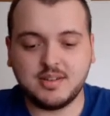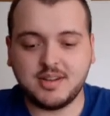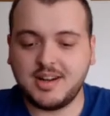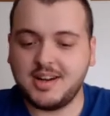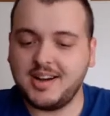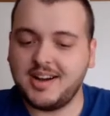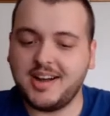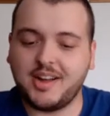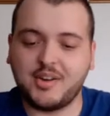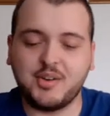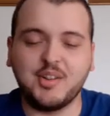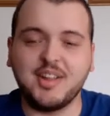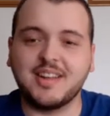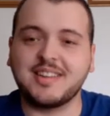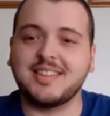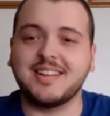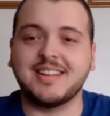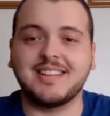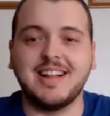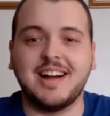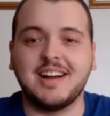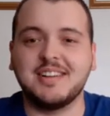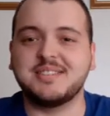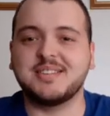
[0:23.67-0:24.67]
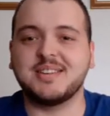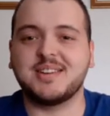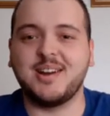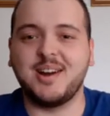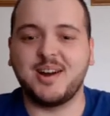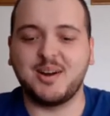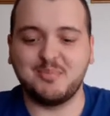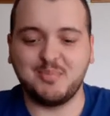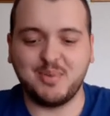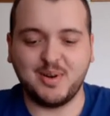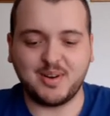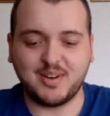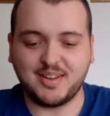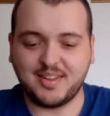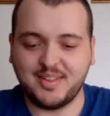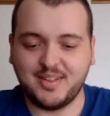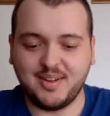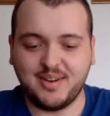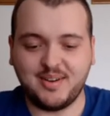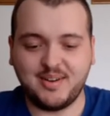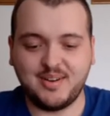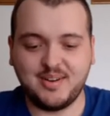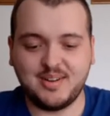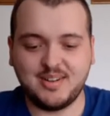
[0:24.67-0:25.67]
Uh, I don't like the classic car burning
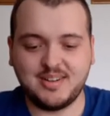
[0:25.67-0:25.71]
though.